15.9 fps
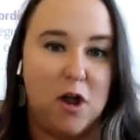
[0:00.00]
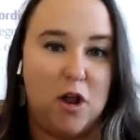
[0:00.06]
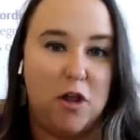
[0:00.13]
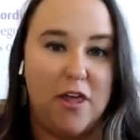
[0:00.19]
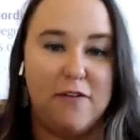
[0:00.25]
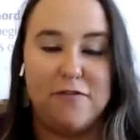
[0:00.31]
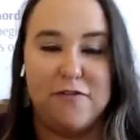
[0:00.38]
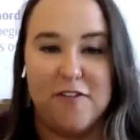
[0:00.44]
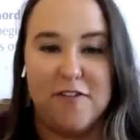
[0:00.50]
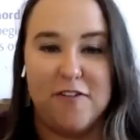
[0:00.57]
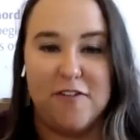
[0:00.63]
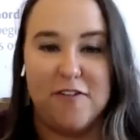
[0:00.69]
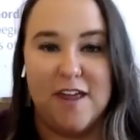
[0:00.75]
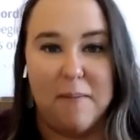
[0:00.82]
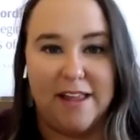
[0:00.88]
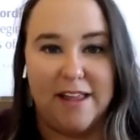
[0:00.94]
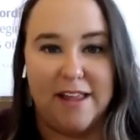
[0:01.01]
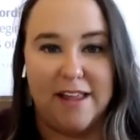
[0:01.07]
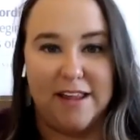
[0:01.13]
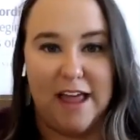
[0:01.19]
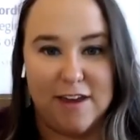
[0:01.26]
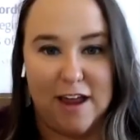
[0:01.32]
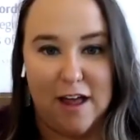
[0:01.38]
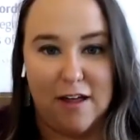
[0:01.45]
model that fit my
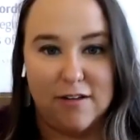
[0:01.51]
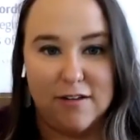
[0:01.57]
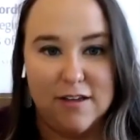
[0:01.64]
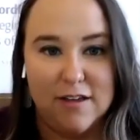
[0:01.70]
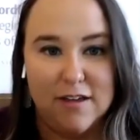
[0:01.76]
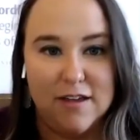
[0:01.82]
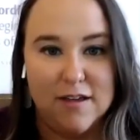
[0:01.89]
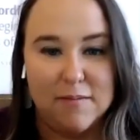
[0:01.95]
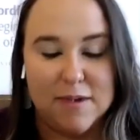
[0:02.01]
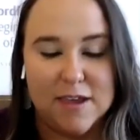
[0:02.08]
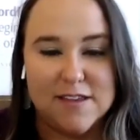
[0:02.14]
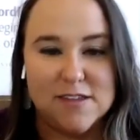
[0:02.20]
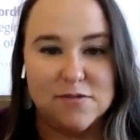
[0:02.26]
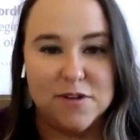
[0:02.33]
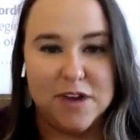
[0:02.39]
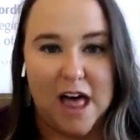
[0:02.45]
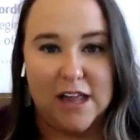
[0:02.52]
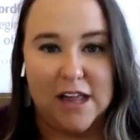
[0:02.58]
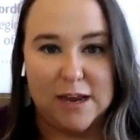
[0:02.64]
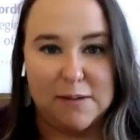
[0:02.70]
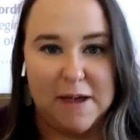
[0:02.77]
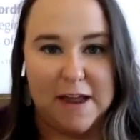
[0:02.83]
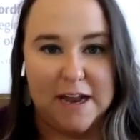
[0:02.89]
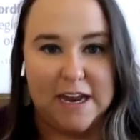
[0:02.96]
lifestyle. Because the
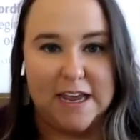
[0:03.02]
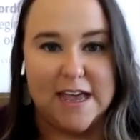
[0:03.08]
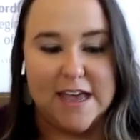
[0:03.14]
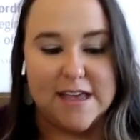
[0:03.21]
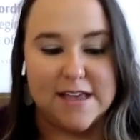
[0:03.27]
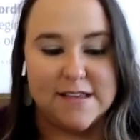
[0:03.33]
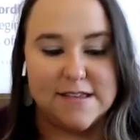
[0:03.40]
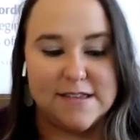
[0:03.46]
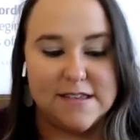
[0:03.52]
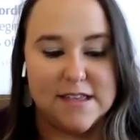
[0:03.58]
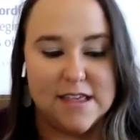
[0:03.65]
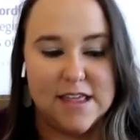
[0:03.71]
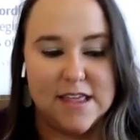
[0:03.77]
reality, Penny, is